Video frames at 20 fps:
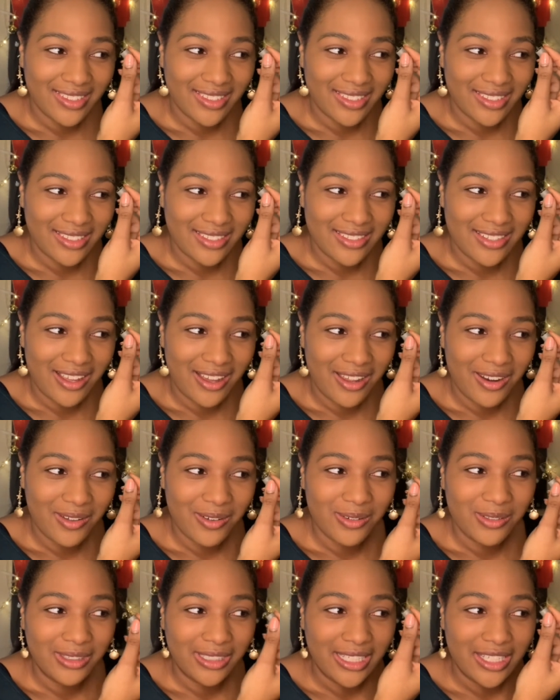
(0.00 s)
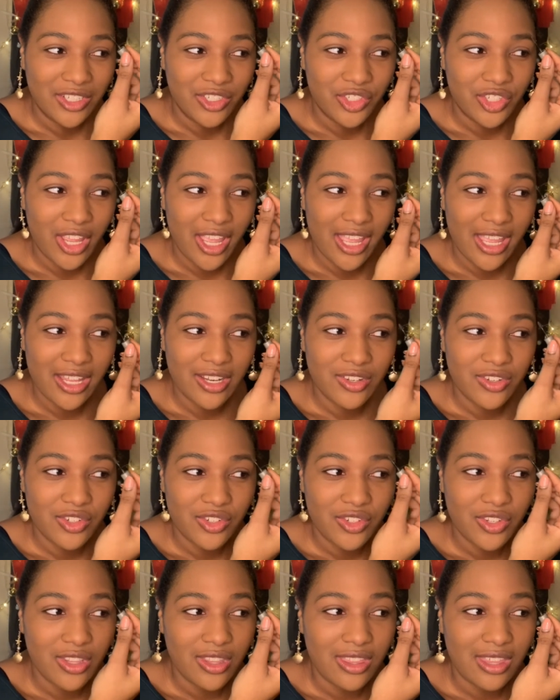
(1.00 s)
not only change
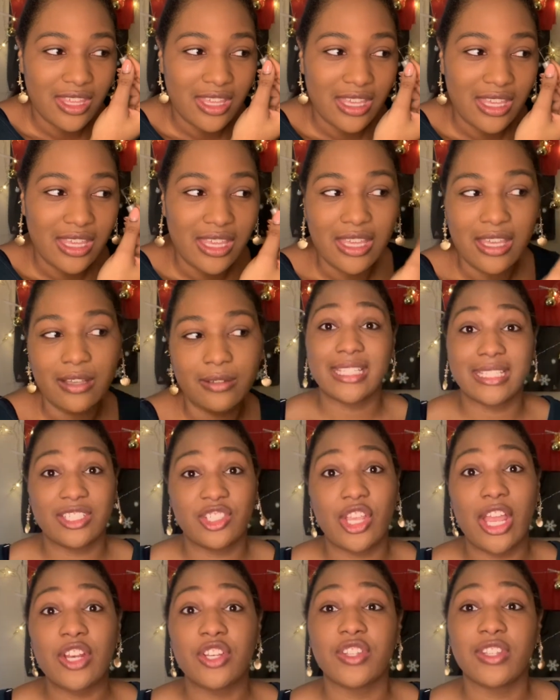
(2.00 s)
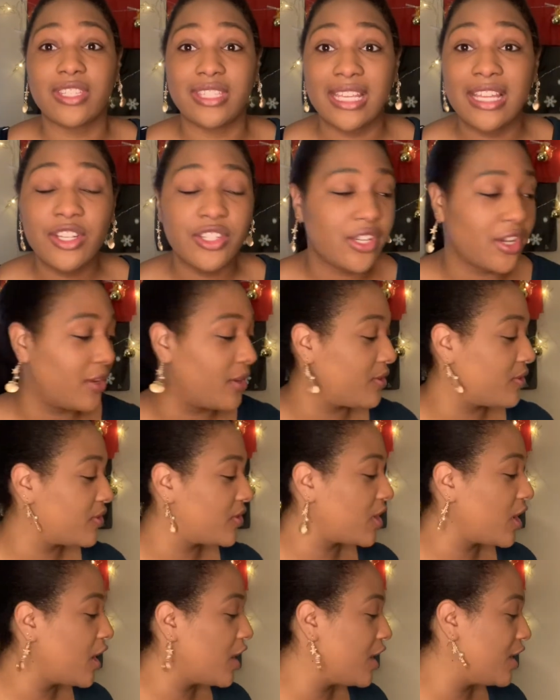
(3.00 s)
the skin tones,
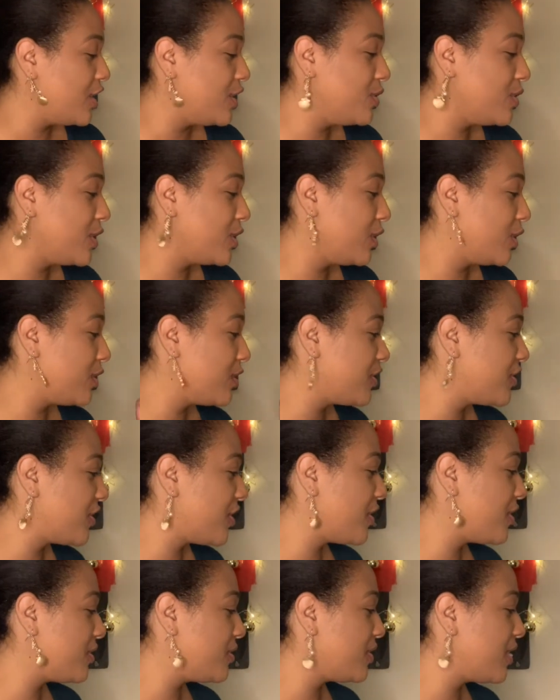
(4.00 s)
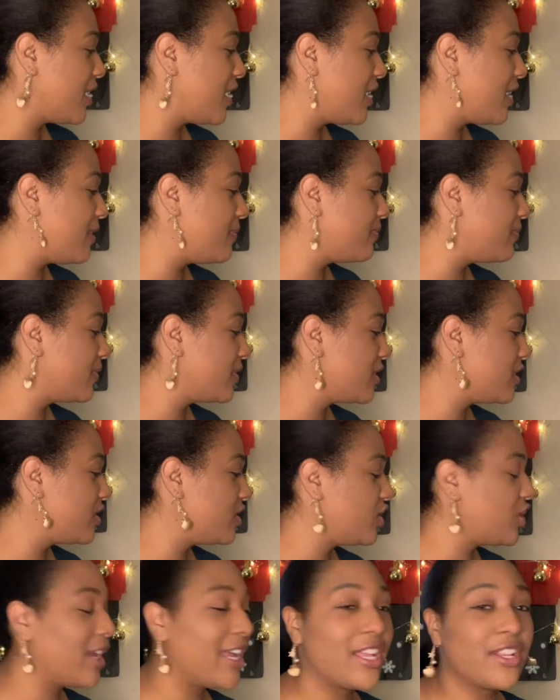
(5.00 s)
you can also
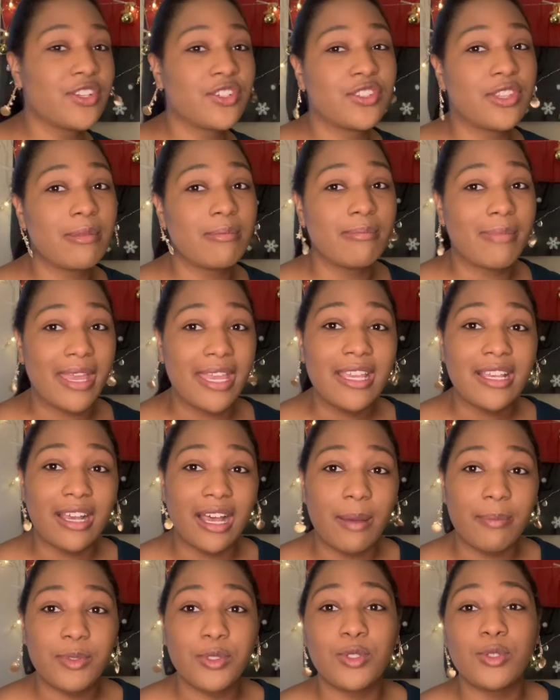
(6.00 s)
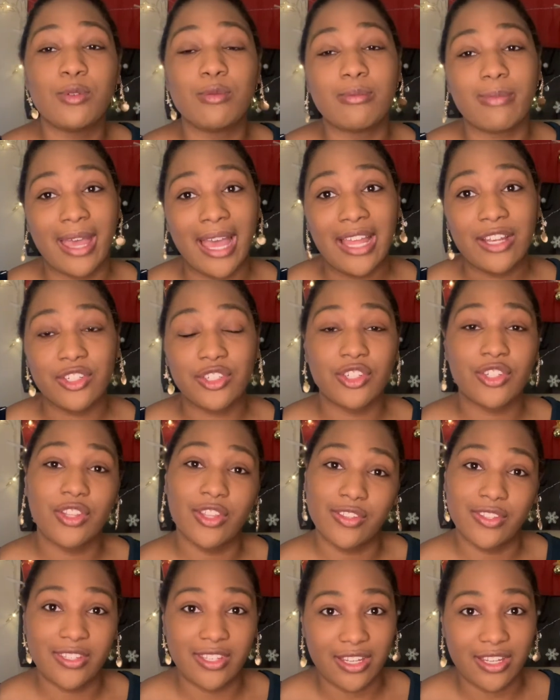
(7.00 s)
change the makeup to match the skin